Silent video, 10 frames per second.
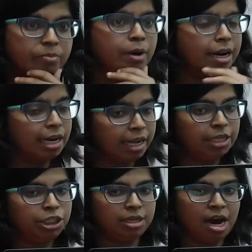market
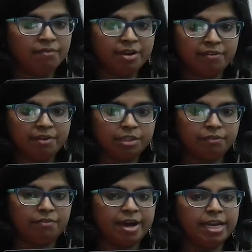linkages are very well
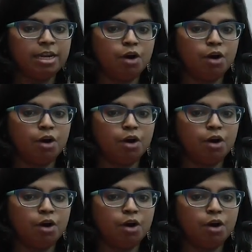defined.